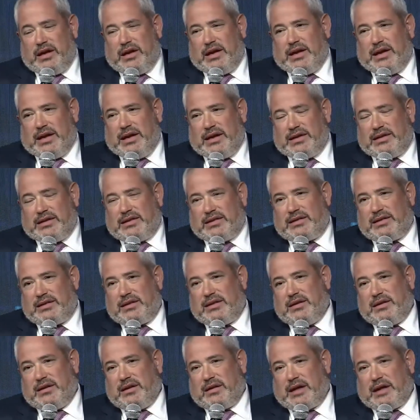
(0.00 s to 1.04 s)
is
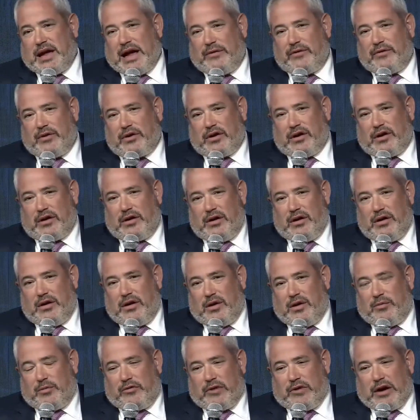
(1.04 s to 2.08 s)
Africa.
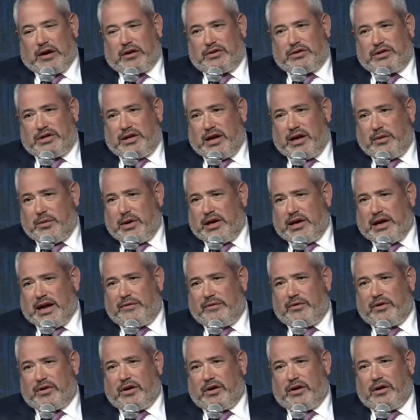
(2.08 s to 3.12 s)
Morocco is the gateway to
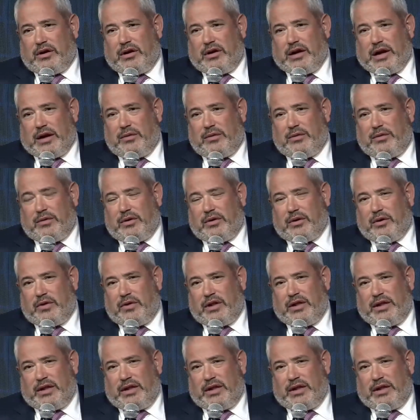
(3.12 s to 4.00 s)
Africa, and over the